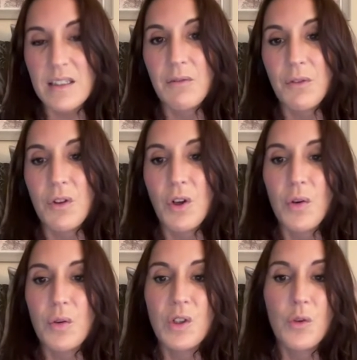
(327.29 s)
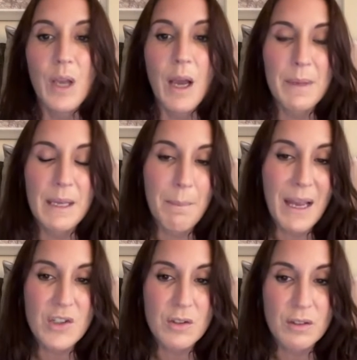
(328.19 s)
even though we are being
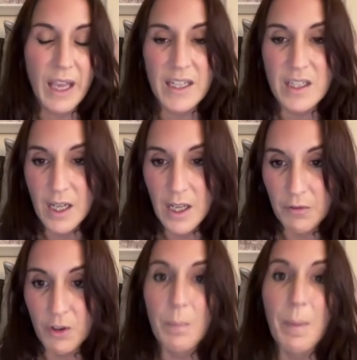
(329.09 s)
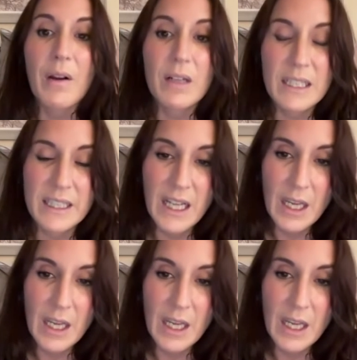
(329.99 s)
bashed on the head for apparently